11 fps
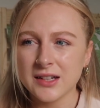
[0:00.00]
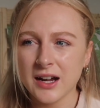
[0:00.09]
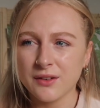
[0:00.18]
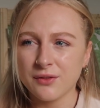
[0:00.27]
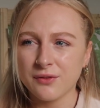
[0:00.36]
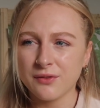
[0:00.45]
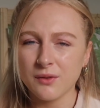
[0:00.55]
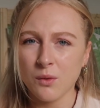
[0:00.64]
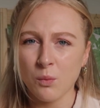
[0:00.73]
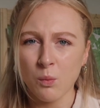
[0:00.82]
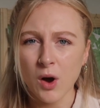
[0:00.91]
kind of
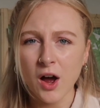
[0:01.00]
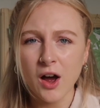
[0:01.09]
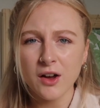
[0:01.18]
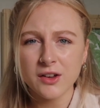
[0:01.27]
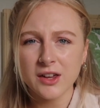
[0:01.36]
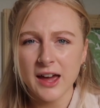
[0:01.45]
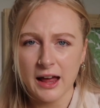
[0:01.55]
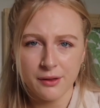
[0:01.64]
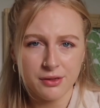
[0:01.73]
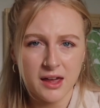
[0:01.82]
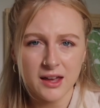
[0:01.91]
work
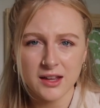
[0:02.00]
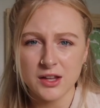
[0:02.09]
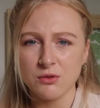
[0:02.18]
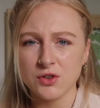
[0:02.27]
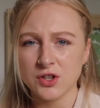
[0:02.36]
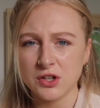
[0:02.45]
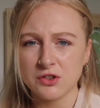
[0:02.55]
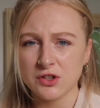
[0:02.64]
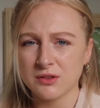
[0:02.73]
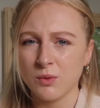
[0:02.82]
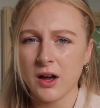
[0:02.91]
ethic, you should
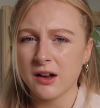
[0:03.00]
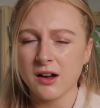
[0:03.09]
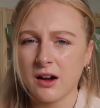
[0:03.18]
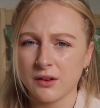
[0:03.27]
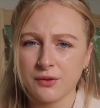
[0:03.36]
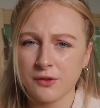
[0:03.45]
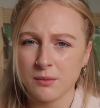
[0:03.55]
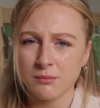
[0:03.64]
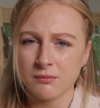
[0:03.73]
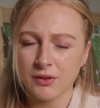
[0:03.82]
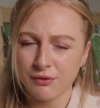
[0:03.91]
just work hard
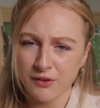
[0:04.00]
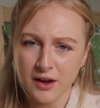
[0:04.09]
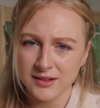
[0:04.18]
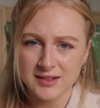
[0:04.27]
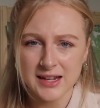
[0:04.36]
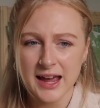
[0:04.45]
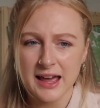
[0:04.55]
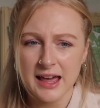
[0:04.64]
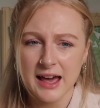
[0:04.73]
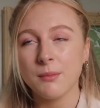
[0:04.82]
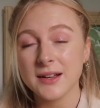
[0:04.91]
from the first
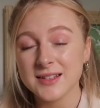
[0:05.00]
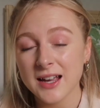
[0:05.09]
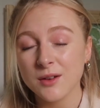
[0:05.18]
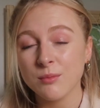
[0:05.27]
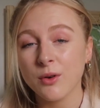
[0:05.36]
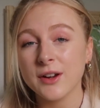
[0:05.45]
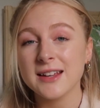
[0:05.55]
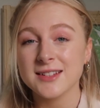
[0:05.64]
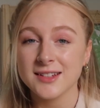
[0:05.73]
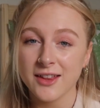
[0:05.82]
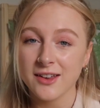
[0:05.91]
day. My second point
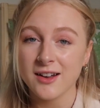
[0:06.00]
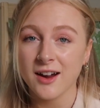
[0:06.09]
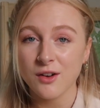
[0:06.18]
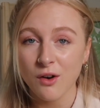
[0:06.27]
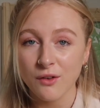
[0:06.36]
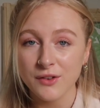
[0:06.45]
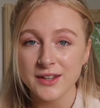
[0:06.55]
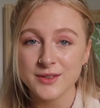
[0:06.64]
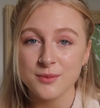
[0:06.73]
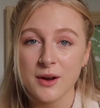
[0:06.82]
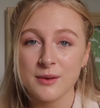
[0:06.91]
is another kind of
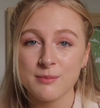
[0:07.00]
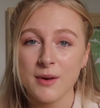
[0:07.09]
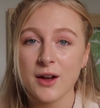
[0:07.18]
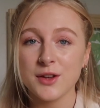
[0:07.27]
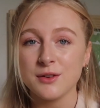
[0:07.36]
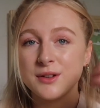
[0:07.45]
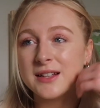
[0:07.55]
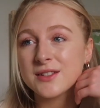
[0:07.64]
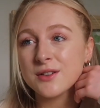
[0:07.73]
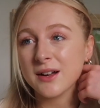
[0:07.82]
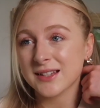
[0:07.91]
obvious one, but you
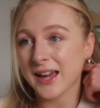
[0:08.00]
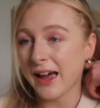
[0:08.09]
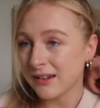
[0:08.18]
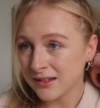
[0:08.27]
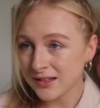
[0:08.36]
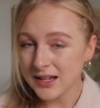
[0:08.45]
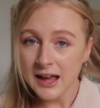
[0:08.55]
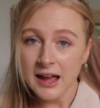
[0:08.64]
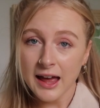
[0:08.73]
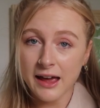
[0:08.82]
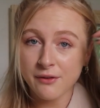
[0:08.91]
need to attend
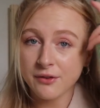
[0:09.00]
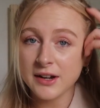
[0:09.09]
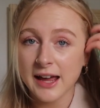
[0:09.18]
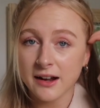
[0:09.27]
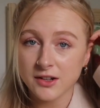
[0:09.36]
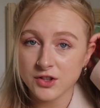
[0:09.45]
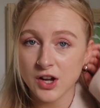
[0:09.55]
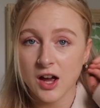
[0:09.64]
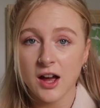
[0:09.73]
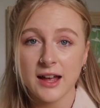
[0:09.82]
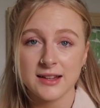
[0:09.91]
every lecture
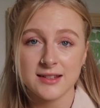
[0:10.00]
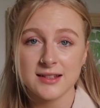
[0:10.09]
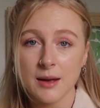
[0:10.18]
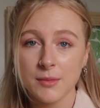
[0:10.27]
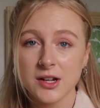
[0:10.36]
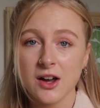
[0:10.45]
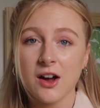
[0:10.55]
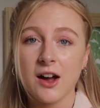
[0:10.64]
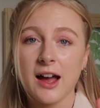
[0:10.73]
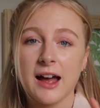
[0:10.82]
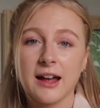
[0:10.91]
and
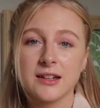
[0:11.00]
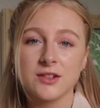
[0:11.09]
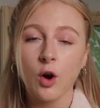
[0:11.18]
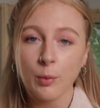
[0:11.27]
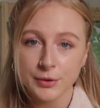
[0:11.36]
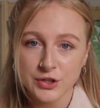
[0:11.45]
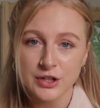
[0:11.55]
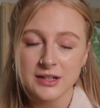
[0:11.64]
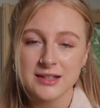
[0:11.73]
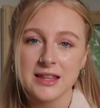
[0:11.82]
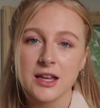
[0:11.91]
seminar and
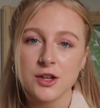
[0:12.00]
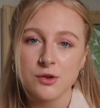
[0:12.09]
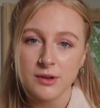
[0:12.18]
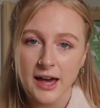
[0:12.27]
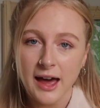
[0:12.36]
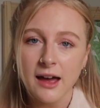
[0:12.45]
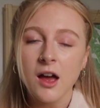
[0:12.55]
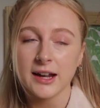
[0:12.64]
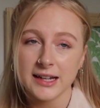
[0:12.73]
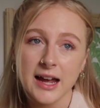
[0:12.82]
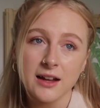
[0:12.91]
opportunity that you get.
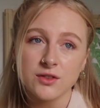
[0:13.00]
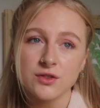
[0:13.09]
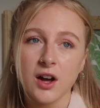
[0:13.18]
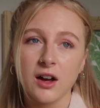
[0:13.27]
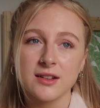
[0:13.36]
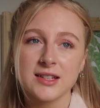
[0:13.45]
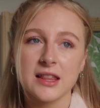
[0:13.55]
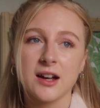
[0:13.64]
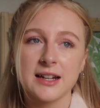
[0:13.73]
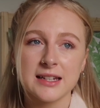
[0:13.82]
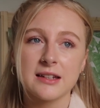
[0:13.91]
I can hand on heart say
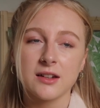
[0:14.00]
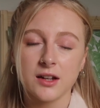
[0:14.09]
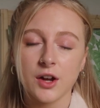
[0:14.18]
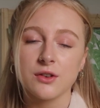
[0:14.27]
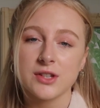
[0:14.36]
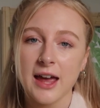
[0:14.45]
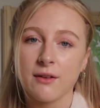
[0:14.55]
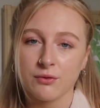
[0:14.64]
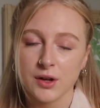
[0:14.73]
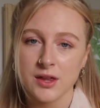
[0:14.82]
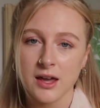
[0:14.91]
that I didn't go to
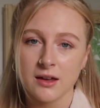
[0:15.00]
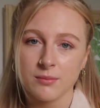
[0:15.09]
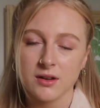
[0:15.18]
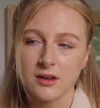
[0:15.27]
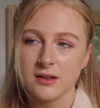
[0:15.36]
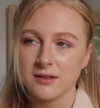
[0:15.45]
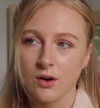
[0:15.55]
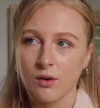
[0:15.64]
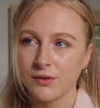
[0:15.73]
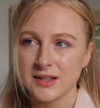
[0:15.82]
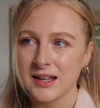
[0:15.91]
everything, because
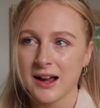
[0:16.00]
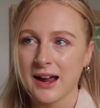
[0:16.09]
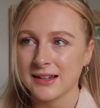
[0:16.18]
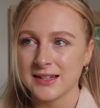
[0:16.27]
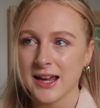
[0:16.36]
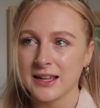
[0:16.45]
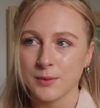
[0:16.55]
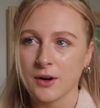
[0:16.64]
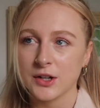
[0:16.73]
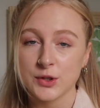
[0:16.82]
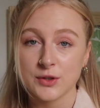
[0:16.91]
obviously I had days
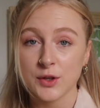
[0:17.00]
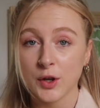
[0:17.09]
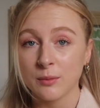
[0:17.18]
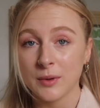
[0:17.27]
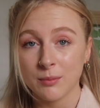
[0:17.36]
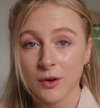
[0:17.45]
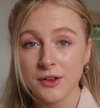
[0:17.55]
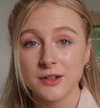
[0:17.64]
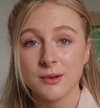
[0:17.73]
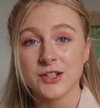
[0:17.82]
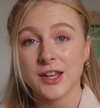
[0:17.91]
where I just couldn't be
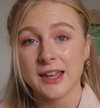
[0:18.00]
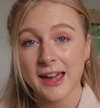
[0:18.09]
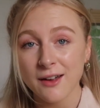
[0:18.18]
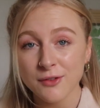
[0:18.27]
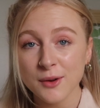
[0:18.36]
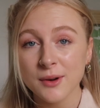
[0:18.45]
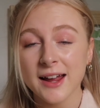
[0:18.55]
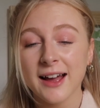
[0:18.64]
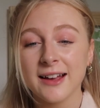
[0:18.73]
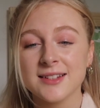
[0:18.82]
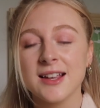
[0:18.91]
bothered, which I think everyone
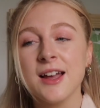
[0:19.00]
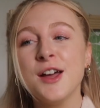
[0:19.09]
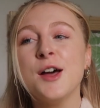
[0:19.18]
has.